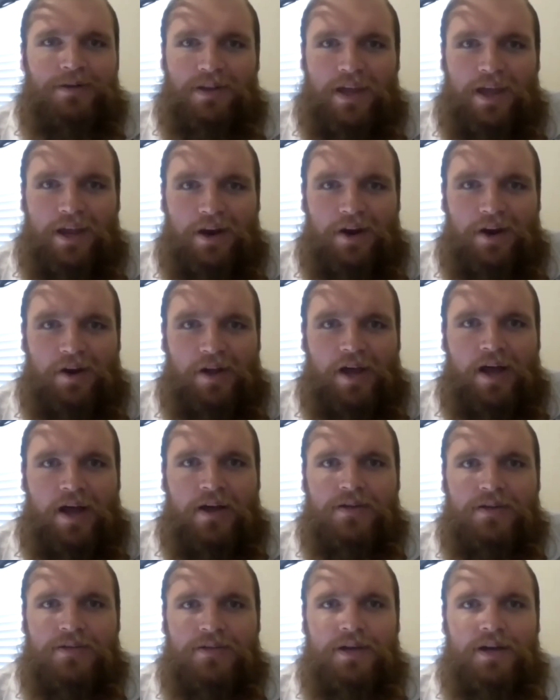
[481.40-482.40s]
in the
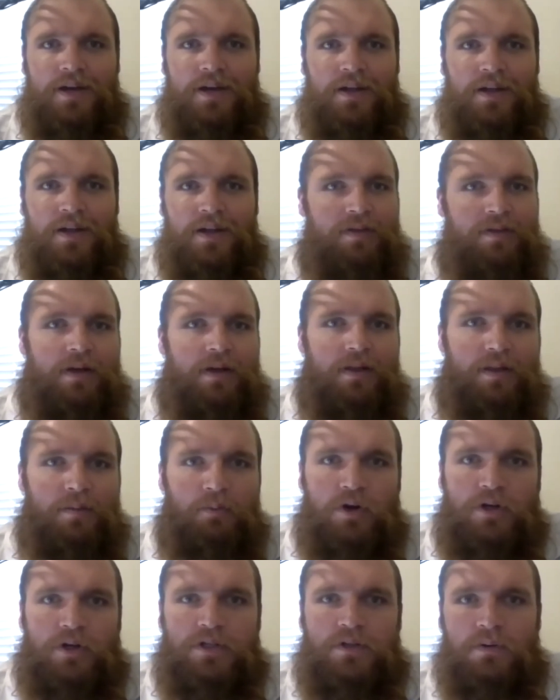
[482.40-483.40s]
area to even the
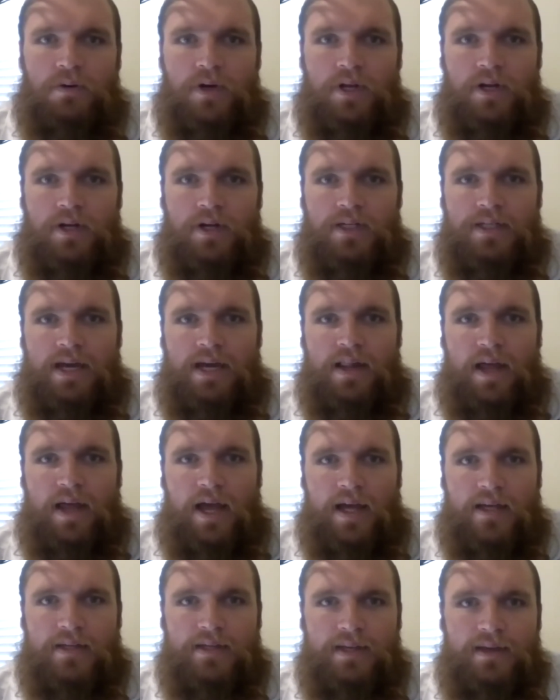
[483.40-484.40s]
bookstore here in
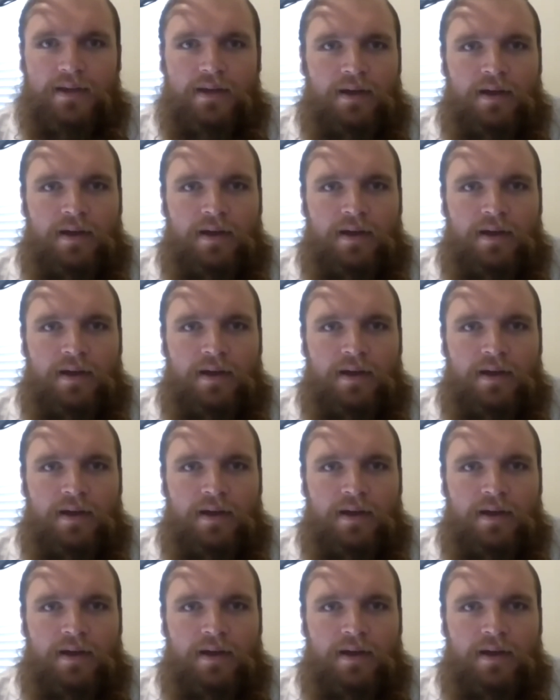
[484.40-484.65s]
Tallahassee,